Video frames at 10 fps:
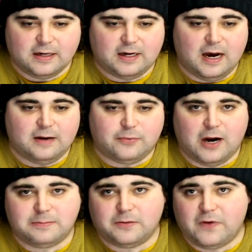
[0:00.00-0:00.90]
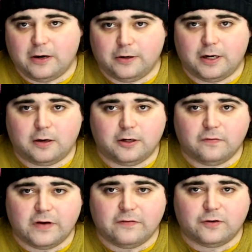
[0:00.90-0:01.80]
cut, perhaps a veteran on your
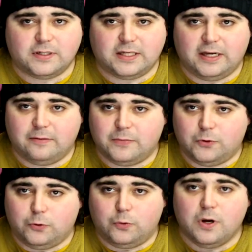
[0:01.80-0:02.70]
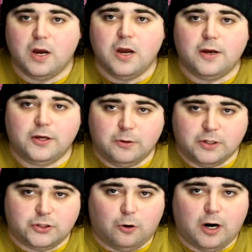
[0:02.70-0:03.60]
favorite team who you
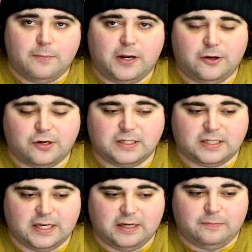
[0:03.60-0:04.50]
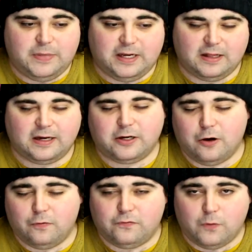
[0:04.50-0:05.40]
enjoy but you could see being let
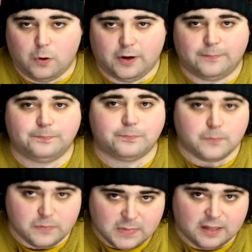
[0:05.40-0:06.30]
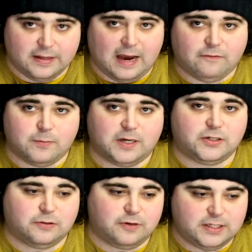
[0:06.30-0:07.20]
go for the
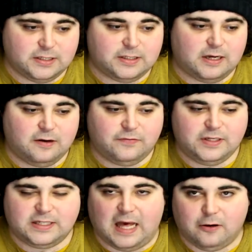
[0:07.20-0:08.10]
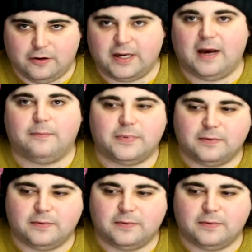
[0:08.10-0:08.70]
aforementioned reasons of the salary cap.